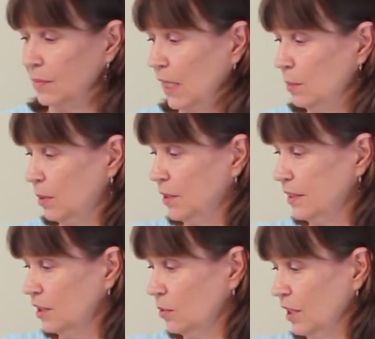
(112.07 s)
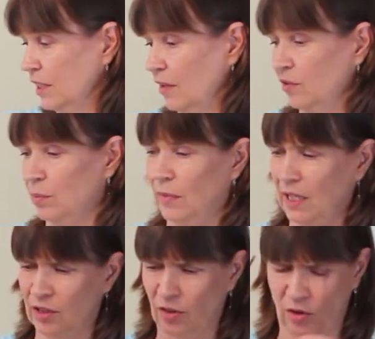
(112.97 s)
implements that you might have
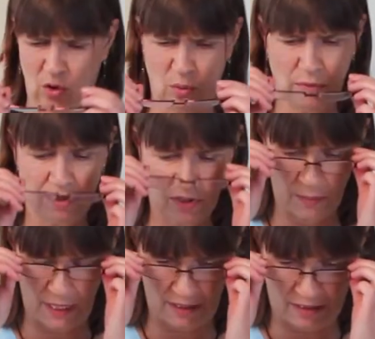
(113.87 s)
in your home to make